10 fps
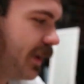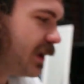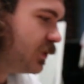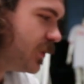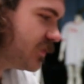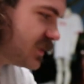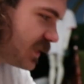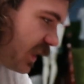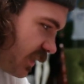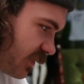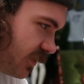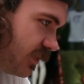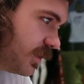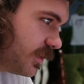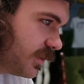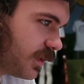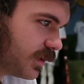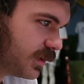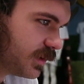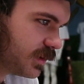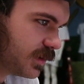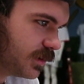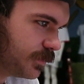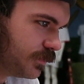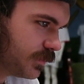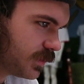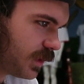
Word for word: how do you even say it? Uh, uh,